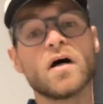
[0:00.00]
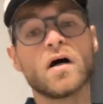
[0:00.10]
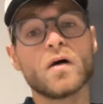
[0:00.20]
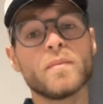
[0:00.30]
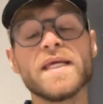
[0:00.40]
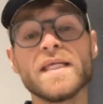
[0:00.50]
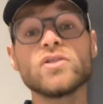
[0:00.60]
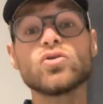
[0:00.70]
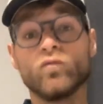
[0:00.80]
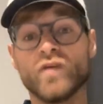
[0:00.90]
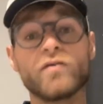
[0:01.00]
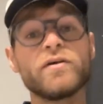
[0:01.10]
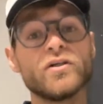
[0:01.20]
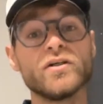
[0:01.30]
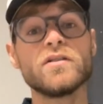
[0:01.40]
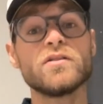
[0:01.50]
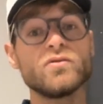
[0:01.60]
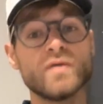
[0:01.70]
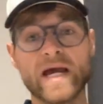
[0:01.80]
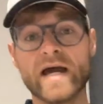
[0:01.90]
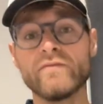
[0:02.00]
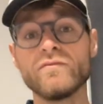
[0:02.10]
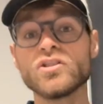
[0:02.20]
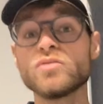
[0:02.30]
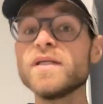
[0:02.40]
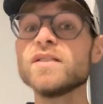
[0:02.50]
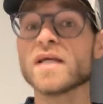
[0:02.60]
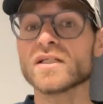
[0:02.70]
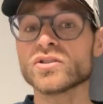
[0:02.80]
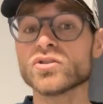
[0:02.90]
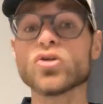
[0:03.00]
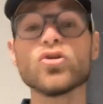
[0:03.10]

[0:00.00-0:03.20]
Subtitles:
it is very good to have speed sessions